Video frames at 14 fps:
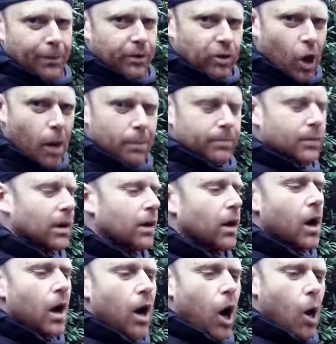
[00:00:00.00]
the top
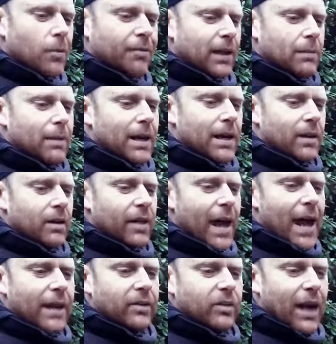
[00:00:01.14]
hopefully mean
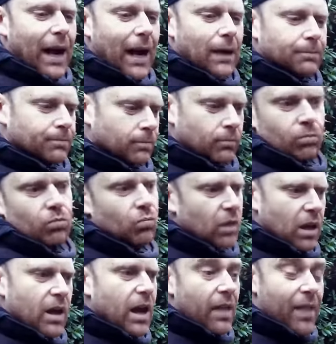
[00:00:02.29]
that um,
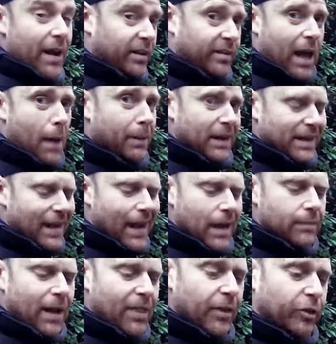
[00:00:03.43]
that doesn't happen again.
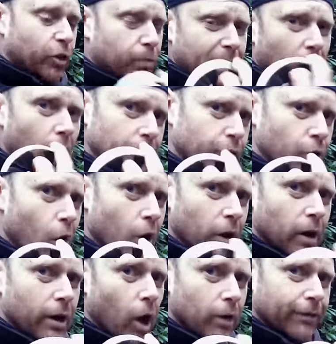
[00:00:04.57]
And this should be a lot
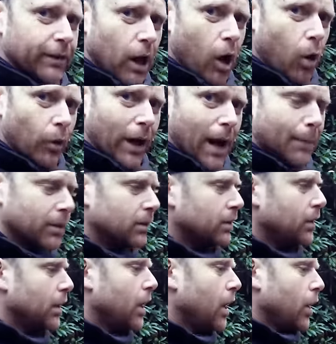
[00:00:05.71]
stronger and hopefully hold up.
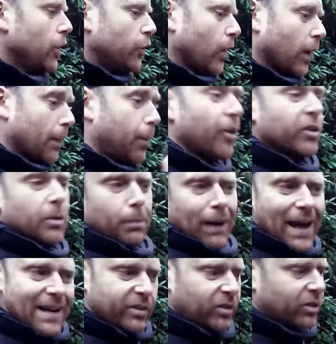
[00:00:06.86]
So I'm going to put this in
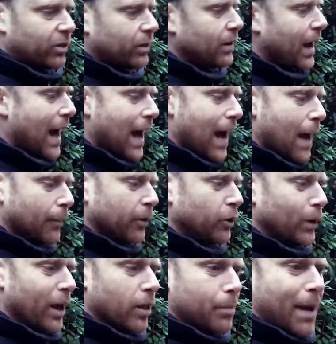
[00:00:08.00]
place. Uh, I'm going to do
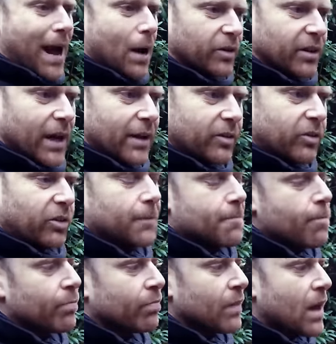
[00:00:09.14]
another power
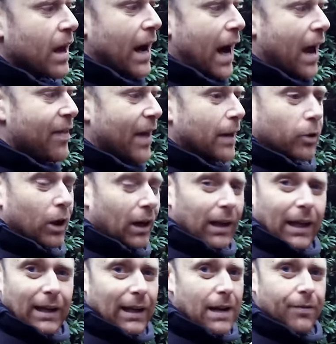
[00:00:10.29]
test, and then I'm going to
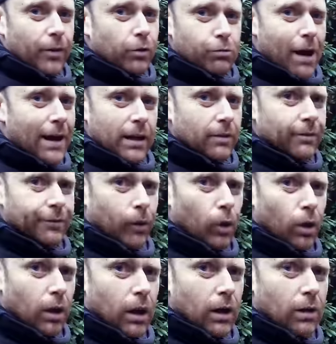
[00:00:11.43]
like leave this running
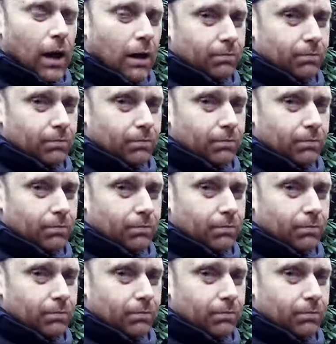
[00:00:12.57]
for